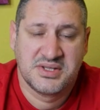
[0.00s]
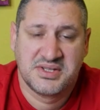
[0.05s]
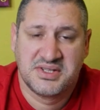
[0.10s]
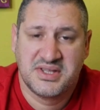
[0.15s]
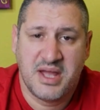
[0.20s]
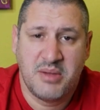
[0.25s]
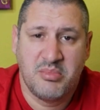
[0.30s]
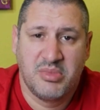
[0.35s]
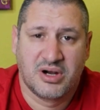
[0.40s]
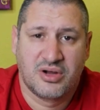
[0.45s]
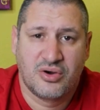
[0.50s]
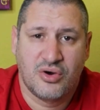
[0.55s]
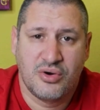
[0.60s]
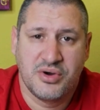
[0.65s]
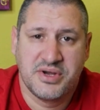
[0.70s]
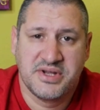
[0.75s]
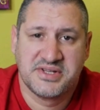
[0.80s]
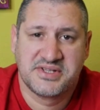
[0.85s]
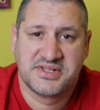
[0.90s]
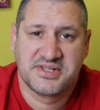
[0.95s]
Stable
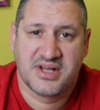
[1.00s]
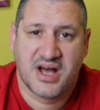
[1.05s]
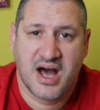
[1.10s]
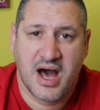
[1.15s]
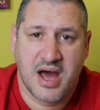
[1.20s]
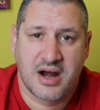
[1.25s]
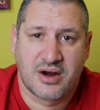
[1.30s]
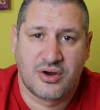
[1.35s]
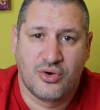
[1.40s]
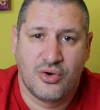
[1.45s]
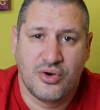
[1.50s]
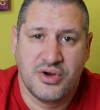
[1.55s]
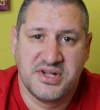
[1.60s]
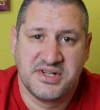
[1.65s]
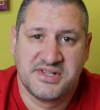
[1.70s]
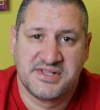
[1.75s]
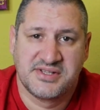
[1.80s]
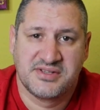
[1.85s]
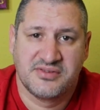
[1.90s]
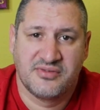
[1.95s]
coins are
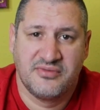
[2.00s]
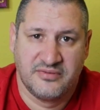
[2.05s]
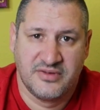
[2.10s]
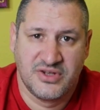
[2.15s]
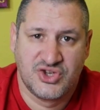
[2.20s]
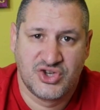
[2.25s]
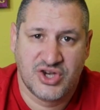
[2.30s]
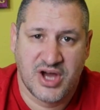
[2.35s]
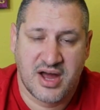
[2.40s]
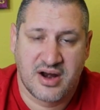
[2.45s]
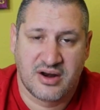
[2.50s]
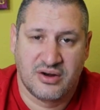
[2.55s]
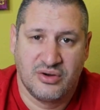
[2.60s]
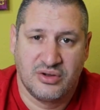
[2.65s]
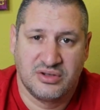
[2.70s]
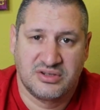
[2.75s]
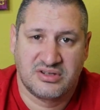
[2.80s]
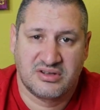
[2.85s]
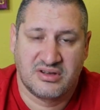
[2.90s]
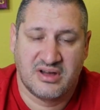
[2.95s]
coins which are
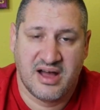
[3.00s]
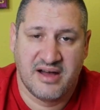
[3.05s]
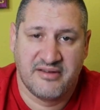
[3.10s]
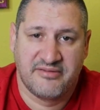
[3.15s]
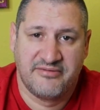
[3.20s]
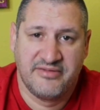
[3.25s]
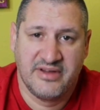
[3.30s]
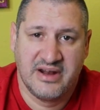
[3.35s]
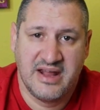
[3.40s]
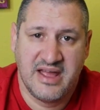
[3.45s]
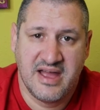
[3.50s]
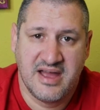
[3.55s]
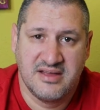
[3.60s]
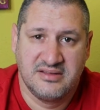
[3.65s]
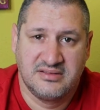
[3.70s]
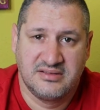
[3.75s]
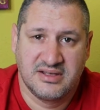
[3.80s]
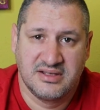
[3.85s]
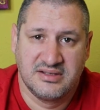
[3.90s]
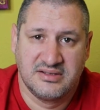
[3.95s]
not
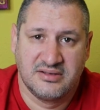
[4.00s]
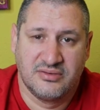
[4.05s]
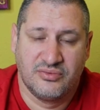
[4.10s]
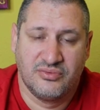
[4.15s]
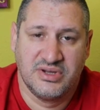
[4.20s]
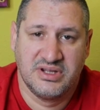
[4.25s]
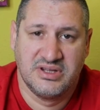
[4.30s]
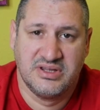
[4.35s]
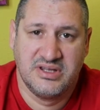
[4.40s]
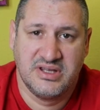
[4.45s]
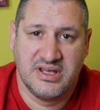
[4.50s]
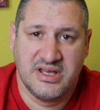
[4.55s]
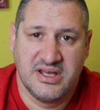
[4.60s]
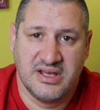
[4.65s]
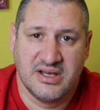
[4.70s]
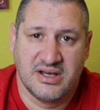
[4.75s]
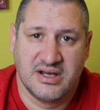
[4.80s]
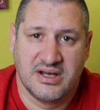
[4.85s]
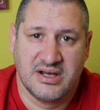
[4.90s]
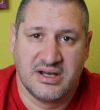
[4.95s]
affiliated with
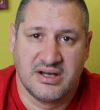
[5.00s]
the